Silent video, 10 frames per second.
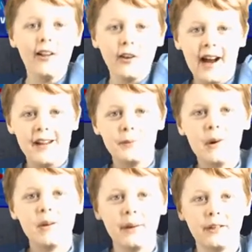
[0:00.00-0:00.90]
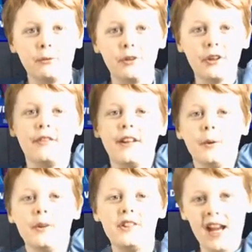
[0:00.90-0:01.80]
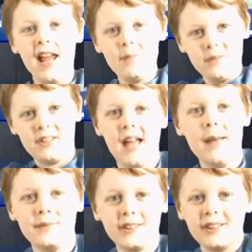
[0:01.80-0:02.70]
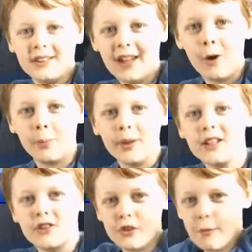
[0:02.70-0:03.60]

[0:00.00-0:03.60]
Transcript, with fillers: guys, welcome back to another video of James Jen and today we're playing some